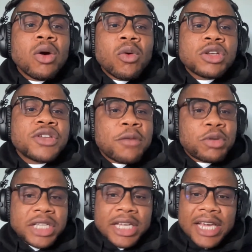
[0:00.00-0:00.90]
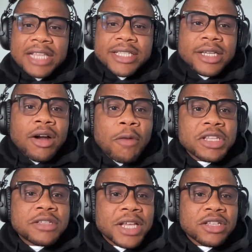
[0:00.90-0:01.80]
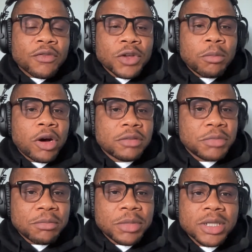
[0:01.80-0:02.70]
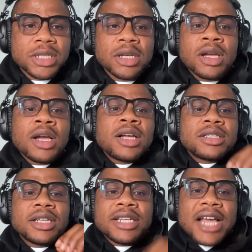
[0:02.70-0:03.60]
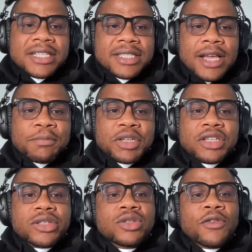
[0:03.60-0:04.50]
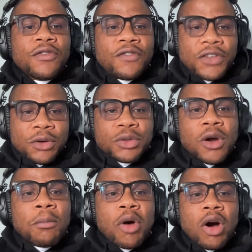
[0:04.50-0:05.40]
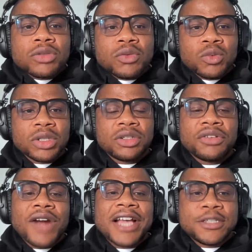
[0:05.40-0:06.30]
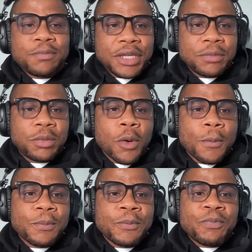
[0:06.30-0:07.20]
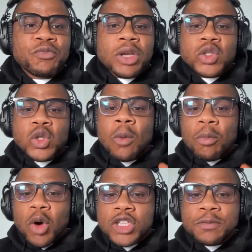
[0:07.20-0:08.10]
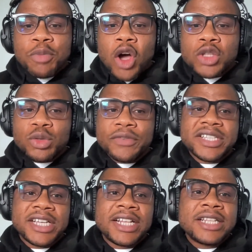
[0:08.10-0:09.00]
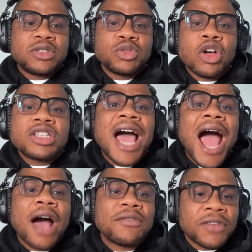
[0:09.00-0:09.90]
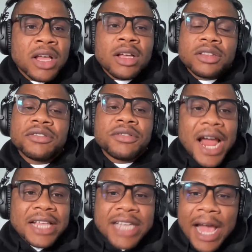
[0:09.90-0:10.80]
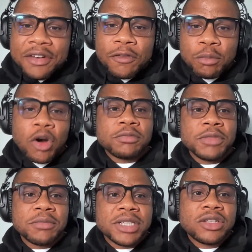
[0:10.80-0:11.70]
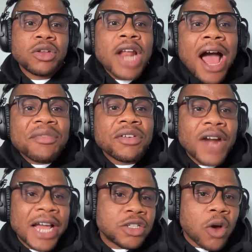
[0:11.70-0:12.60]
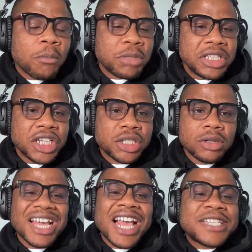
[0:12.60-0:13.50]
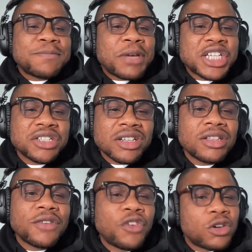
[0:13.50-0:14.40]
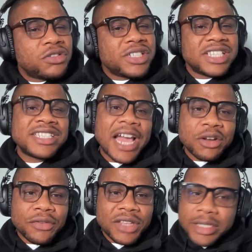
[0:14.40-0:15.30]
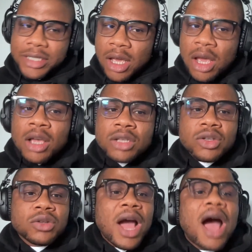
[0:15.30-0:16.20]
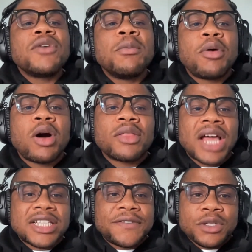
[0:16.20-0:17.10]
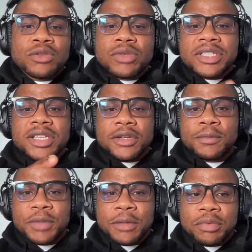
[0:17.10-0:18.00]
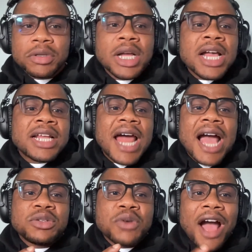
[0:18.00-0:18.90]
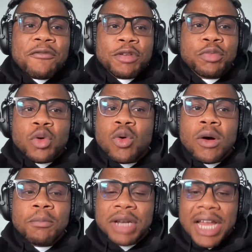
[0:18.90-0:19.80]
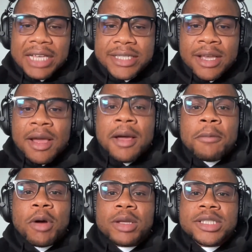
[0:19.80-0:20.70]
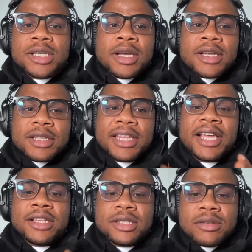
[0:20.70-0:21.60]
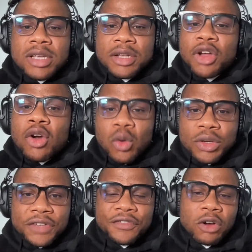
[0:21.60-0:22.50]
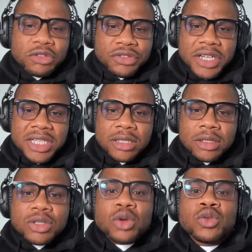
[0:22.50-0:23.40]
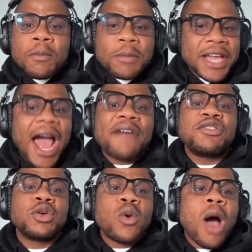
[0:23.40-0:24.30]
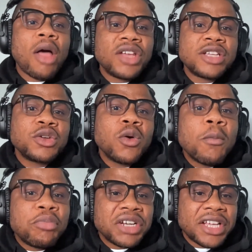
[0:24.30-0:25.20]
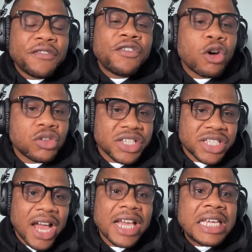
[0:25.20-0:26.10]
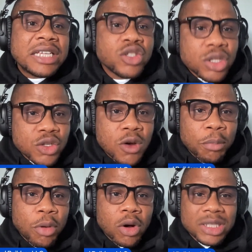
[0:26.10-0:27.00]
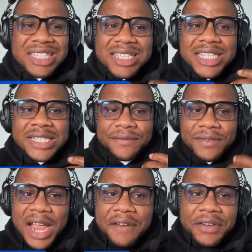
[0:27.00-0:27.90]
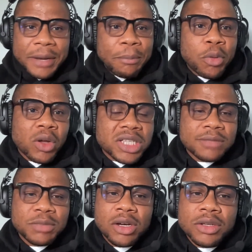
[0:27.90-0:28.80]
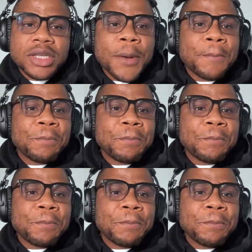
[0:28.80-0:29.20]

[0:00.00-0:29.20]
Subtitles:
Once you're able to get the commitment of your board members, the next step is to fill your board with the right people. So most boards we've seen do not have the right kind of board members. They don't have the right combination, especially the fundraising side of things. So you have a board that's filled with skilled people, that you have people who are blessed, but they're not good in fundraising. So you may have to go out there to go bring a fundraiser into your board. This is very important because